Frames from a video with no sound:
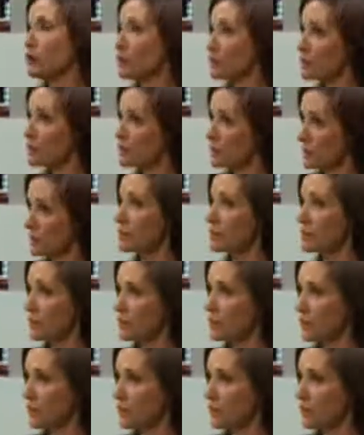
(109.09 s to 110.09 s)
Would you still
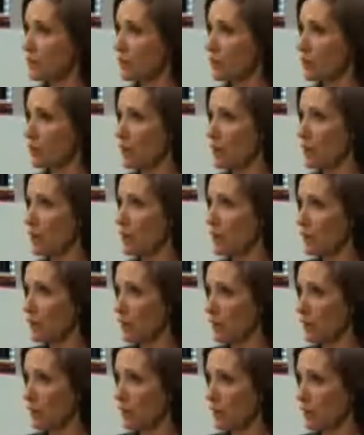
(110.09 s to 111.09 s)
say 60-40
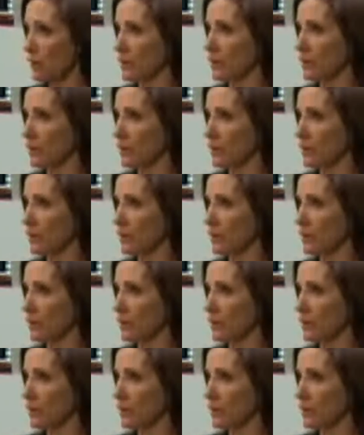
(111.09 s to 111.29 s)
in a